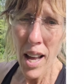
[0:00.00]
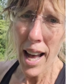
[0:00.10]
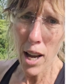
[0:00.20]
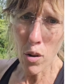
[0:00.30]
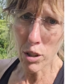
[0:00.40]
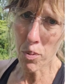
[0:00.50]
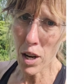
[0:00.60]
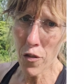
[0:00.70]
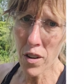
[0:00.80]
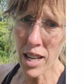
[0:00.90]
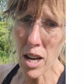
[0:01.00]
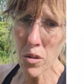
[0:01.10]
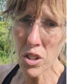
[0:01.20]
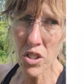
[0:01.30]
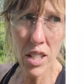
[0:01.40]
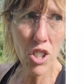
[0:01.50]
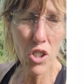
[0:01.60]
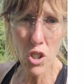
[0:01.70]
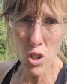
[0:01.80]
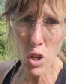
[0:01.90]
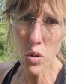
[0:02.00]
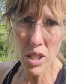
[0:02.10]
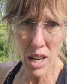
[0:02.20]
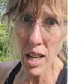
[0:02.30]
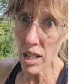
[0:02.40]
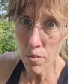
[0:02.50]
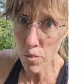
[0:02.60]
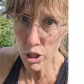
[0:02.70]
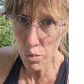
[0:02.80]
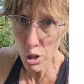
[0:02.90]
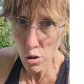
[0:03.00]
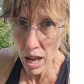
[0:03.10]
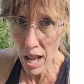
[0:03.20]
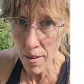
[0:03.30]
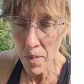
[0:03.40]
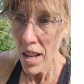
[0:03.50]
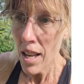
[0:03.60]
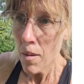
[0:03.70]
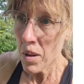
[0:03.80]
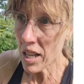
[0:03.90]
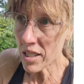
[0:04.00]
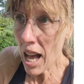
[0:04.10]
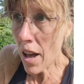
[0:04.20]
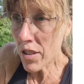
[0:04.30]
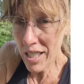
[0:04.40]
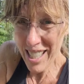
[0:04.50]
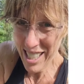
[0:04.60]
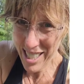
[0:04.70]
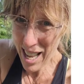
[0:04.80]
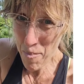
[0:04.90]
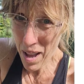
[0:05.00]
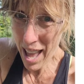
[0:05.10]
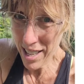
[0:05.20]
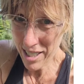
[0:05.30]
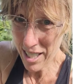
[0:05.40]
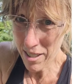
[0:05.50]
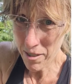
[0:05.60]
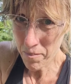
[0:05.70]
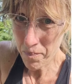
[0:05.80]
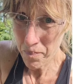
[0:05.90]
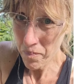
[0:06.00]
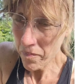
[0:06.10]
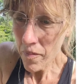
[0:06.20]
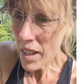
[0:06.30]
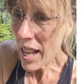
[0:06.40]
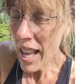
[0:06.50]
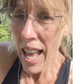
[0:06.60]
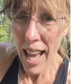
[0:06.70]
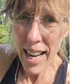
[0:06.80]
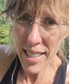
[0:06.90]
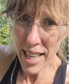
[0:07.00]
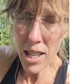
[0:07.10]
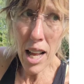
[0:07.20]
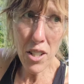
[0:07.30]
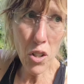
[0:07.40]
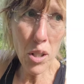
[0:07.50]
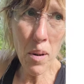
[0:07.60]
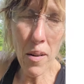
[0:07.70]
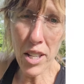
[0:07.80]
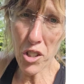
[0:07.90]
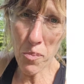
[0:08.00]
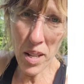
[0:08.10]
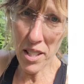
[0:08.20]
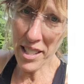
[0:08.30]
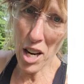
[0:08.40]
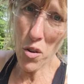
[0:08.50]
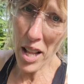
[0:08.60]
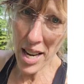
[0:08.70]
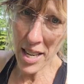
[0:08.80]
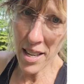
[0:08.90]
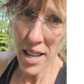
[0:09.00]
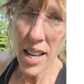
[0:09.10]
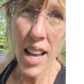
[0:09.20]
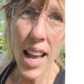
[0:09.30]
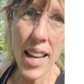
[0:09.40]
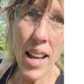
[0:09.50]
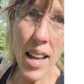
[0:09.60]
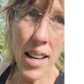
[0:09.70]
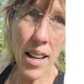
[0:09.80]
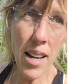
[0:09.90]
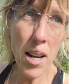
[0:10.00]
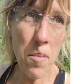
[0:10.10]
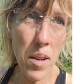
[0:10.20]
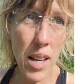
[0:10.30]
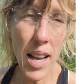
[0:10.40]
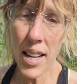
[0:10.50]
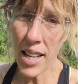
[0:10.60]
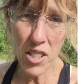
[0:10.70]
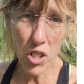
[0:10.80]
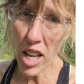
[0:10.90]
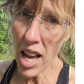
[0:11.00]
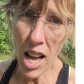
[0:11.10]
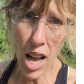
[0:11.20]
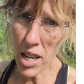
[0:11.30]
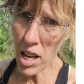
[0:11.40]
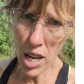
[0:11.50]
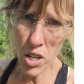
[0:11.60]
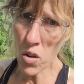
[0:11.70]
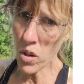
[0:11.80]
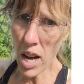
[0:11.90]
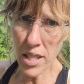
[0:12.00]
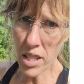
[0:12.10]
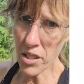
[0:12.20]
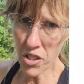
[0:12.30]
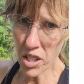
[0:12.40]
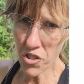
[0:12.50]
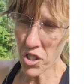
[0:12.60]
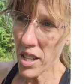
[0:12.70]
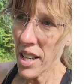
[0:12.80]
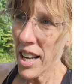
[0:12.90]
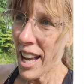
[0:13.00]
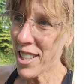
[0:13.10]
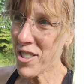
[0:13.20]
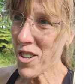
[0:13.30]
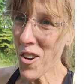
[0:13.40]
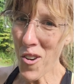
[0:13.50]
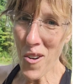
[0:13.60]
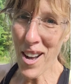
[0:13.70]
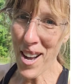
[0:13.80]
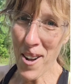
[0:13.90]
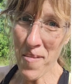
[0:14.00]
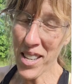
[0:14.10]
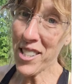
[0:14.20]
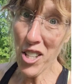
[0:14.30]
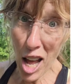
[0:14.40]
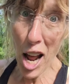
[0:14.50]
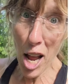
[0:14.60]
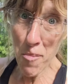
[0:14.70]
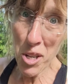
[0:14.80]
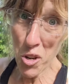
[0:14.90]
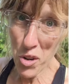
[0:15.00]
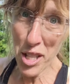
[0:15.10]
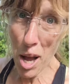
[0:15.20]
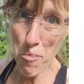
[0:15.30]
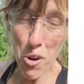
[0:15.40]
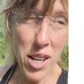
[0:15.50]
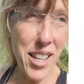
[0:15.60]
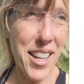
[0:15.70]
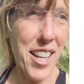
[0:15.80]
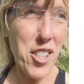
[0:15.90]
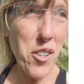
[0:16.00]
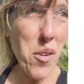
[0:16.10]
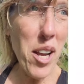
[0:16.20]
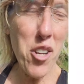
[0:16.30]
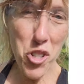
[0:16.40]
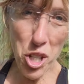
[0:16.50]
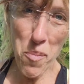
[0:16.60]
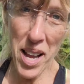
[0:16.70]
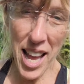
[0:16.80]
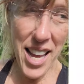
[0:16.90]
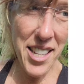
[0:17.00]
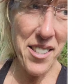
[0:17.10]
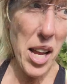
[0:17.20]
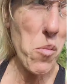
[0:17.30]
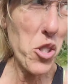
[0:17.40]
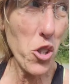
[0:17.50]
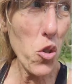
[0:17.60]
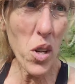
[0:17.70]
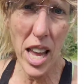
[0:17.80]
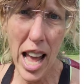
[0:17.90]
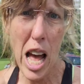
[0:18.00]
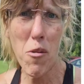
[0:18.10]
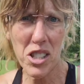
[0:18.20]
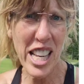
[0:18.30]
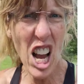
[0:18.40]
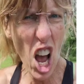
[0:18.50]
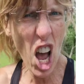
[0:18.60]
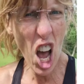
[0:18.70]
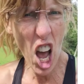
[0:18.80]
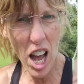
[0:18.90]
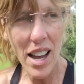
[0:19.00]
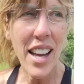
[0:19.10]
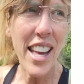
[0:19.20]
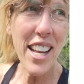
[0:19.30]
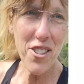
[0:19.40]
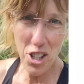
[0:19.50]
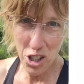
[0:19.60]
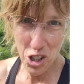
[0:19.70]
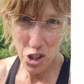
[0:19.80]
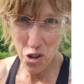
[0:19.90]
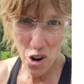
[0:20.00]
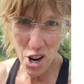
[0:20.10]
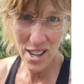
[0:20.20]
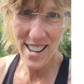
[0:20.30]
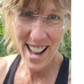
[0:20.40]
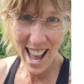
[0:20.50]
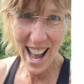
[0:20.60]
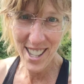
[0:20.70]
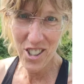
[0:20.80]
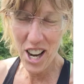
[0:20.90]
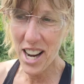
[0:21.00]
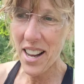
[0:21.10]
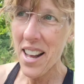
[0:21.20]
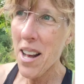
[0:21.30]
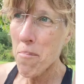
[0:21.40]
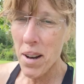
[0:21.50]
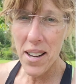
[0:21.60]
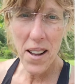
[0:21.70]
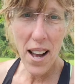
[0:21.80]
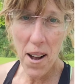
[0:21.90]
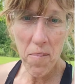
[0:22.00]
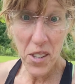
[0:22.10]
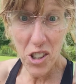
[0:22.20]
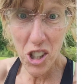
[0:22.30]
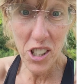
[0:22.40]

I always pray for encounters. And just, you know, today must be your day. Because obviously this is not by accident. And I tell I told him how I just met the Carolina, and and um, and he says, yeah, I I know God does this. And so um, he says, and I am going to read that book. So anyway, he shook my hand. His name was Luke. He, I was like, ah, he had such a strong handshake. But um, this just